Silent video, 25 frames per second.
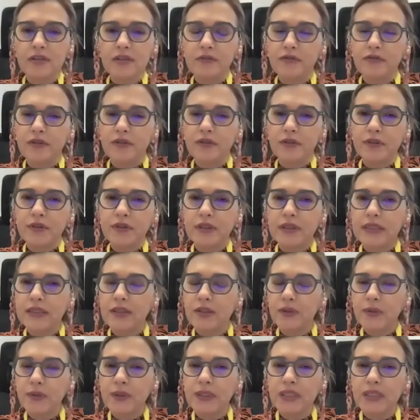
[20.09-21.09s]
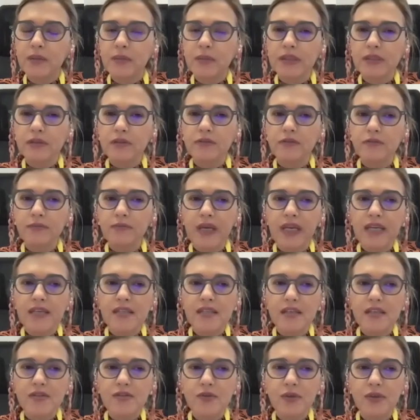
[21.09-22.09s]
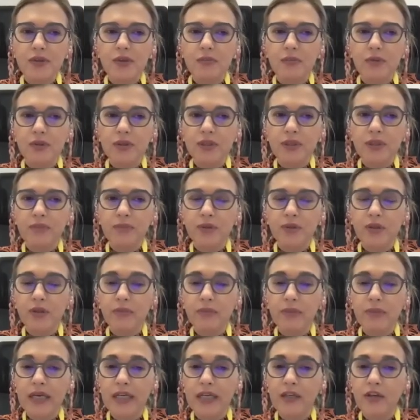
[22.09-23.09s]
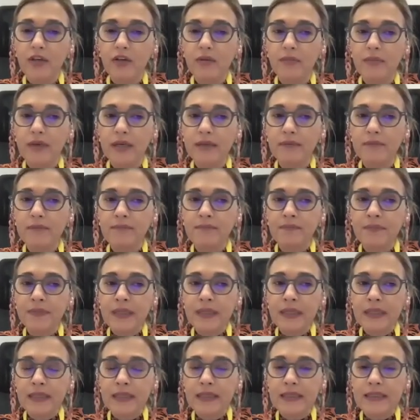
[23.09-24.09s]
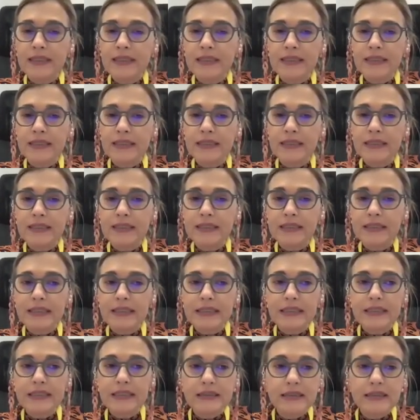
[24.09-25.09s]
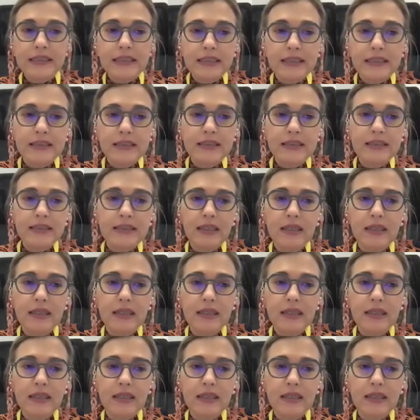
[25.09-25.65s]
for the treatment of patients with multiple myeloma, and indeed